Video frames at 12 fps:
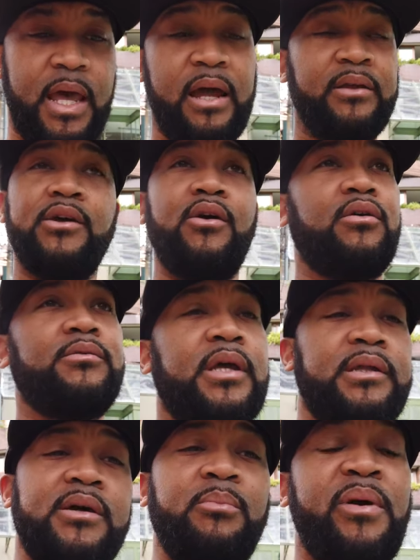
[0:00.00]
Uh, yo,
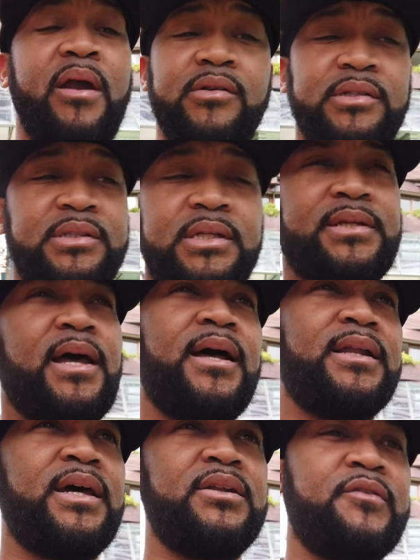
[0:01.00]
in comparison to
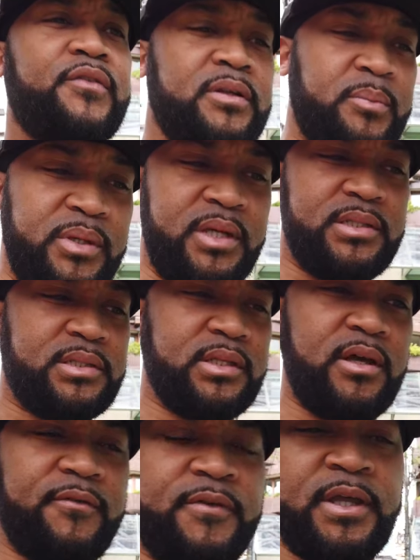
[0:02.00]
Thailand and Philippines and
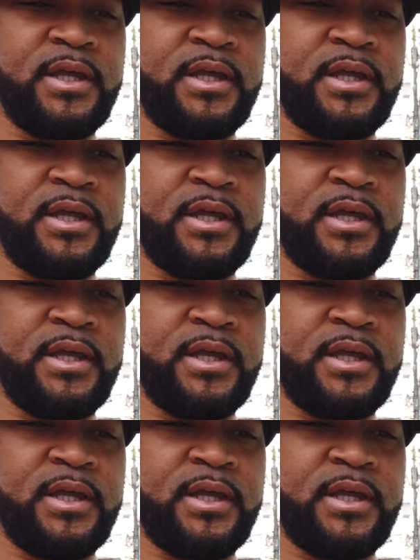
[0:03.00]
stuff,